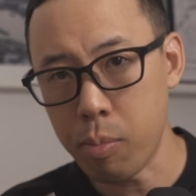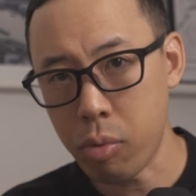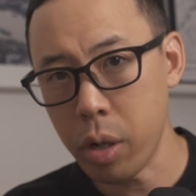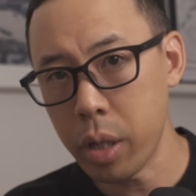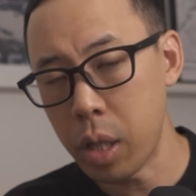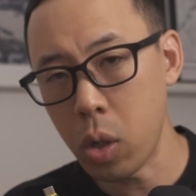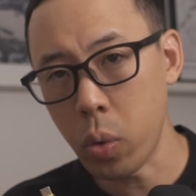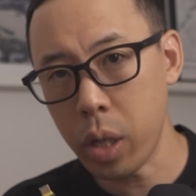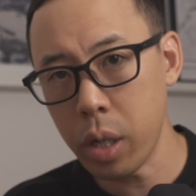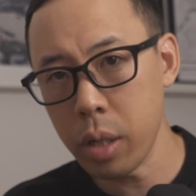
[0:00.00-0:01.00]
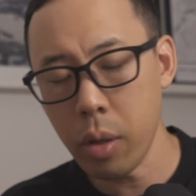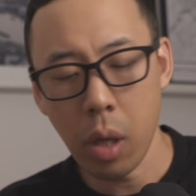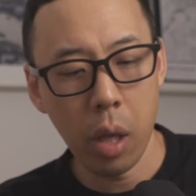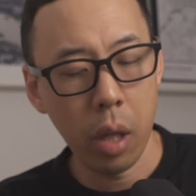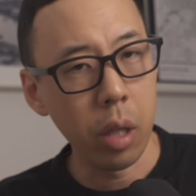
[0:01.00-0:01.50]
bright yellow
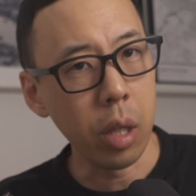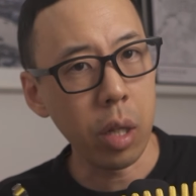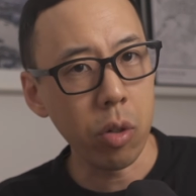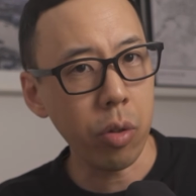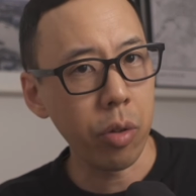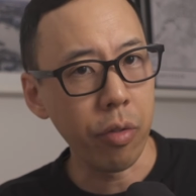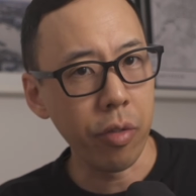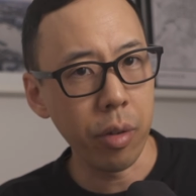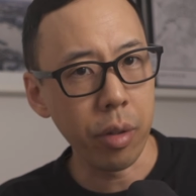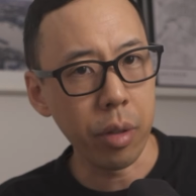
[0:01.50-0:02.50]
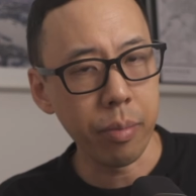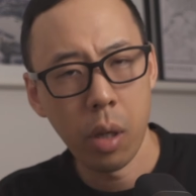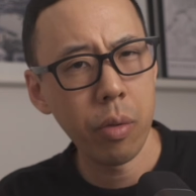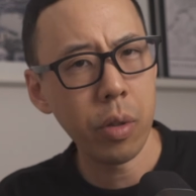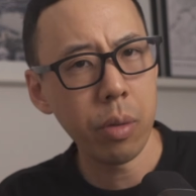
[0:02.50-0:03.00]
color, then look no further.
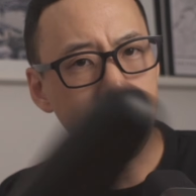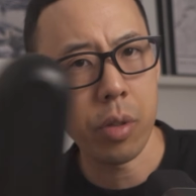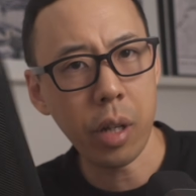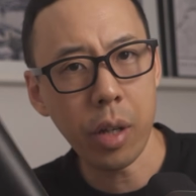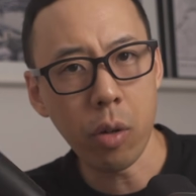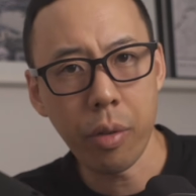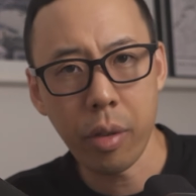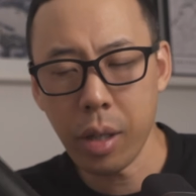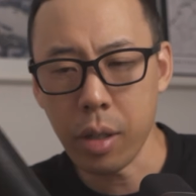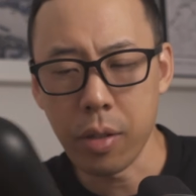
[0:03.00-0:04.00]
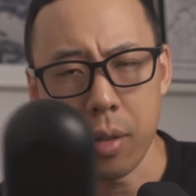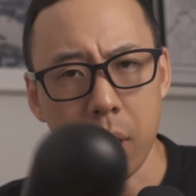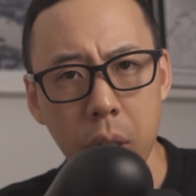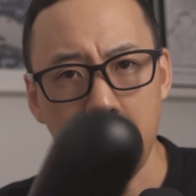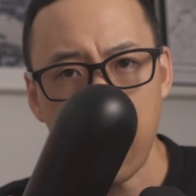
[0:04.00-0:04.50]
The slight odd thing is
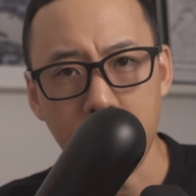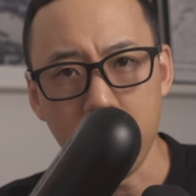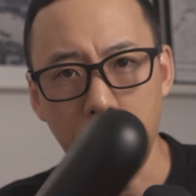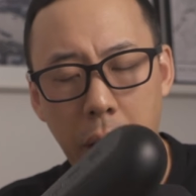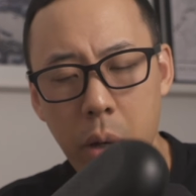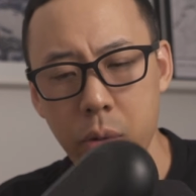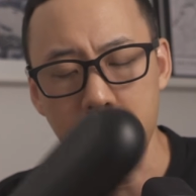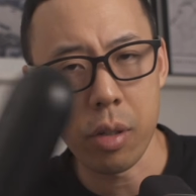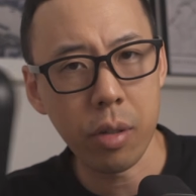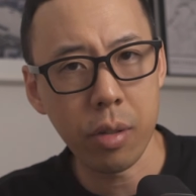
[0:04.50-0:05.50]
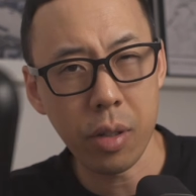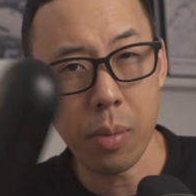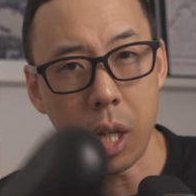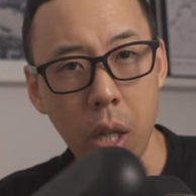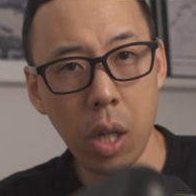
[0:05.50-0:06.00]
the case or pouch.
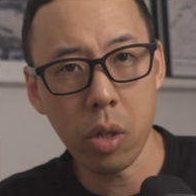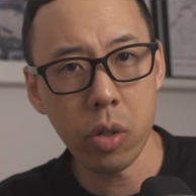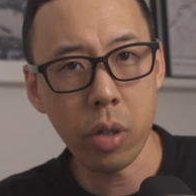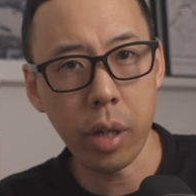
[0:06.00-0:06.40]
It's a bit large,